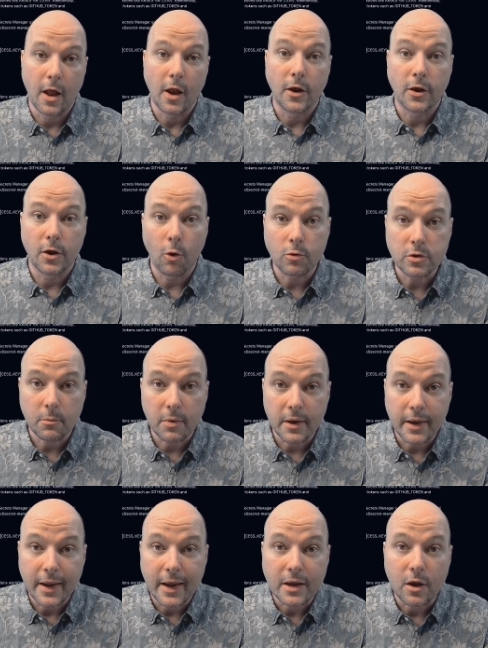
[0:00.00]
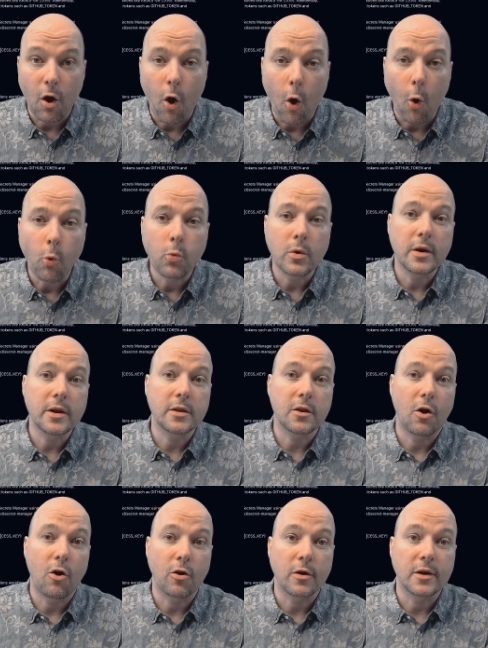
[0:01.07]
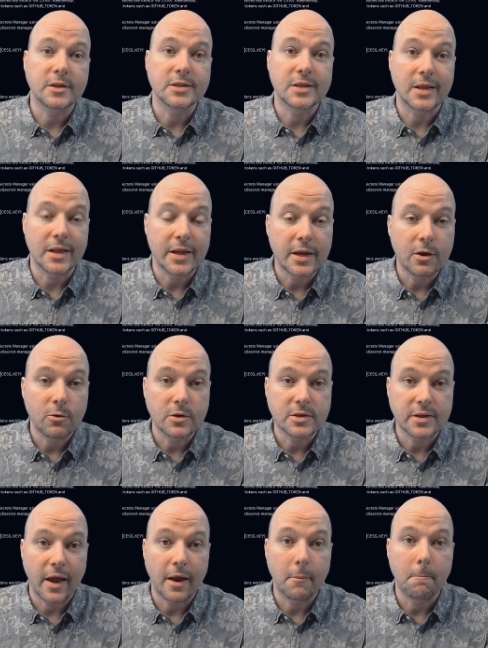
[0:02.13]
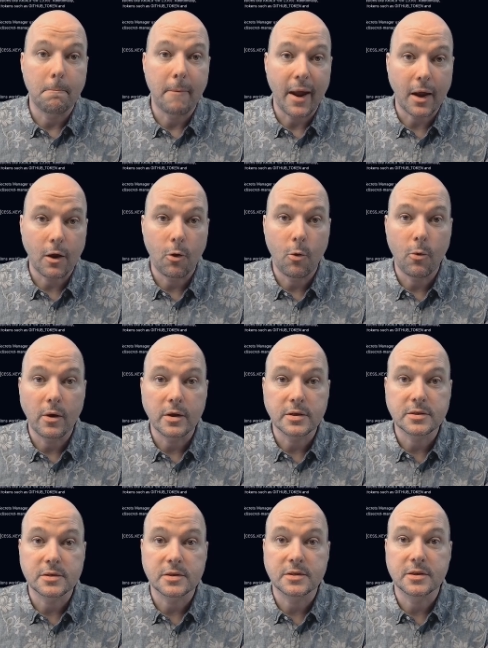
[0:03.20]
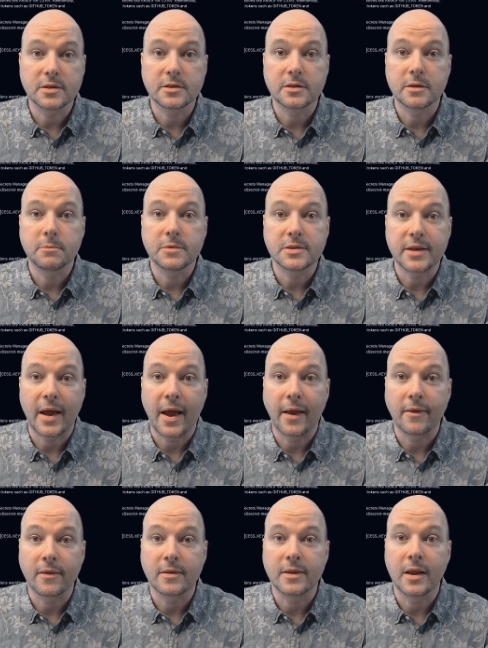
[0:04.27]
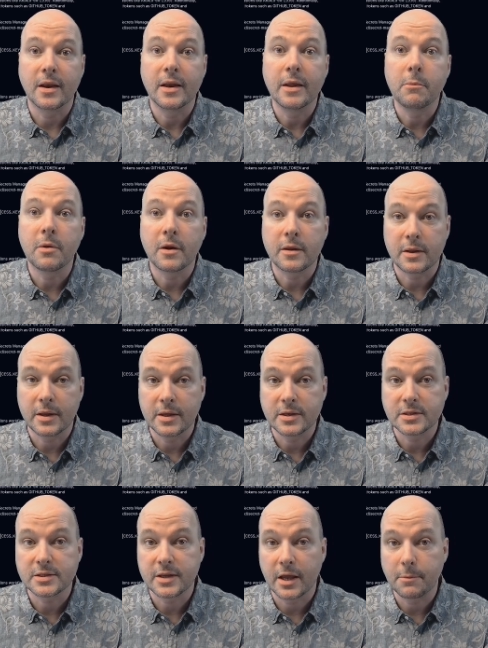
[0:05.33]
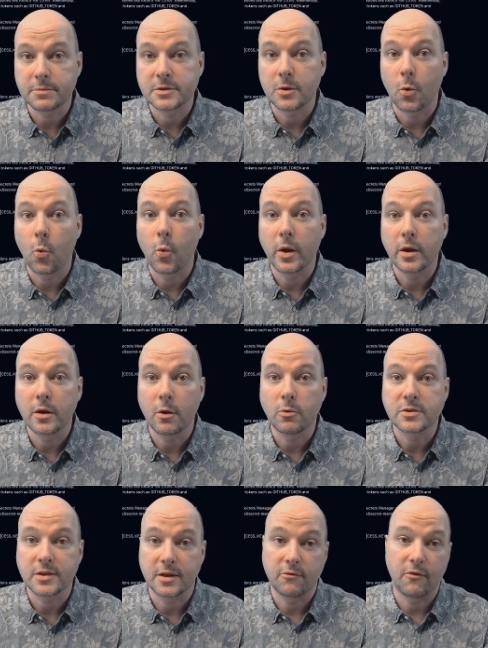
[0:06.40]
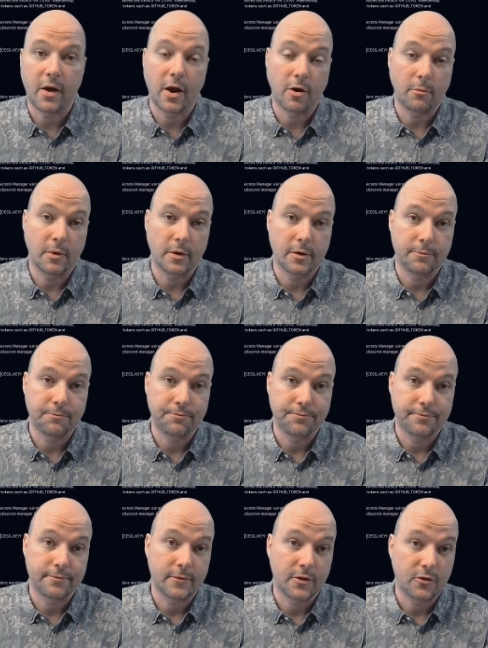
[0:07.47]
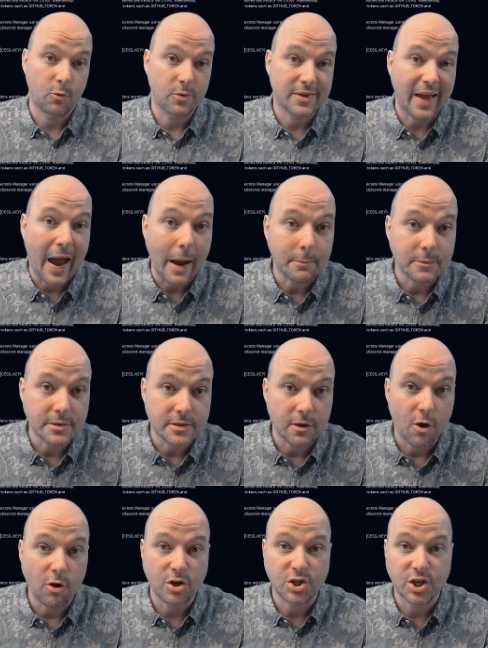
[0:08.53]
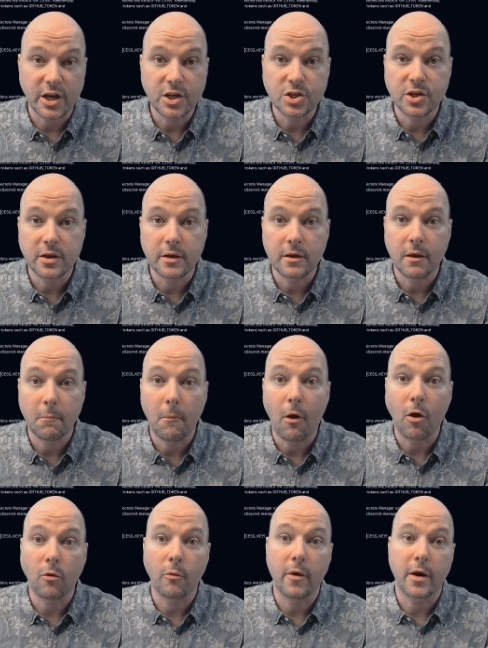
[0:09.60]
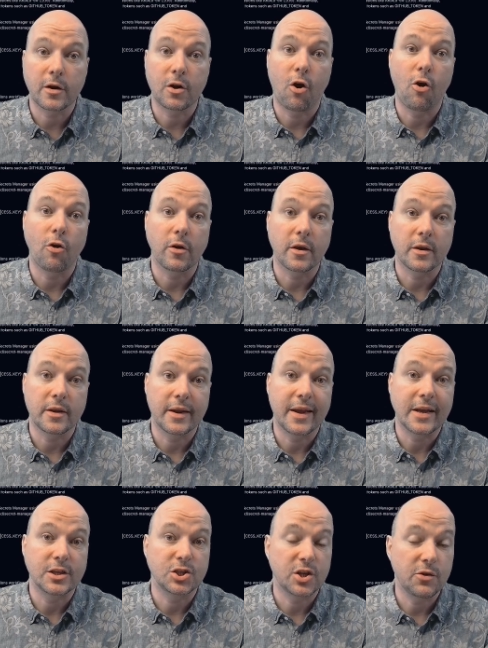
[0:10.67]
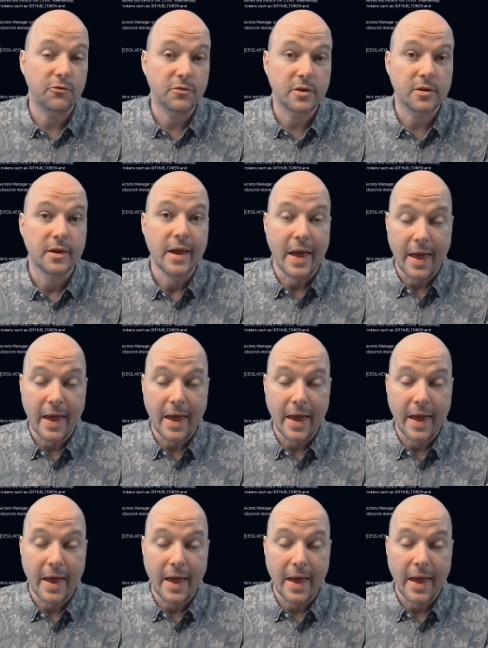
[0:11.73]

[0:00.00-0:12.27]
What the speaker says: Notably, it only targets Linux and macOS systems and deliberately skips Windows environment. So times are changing, malware targeting has shifted.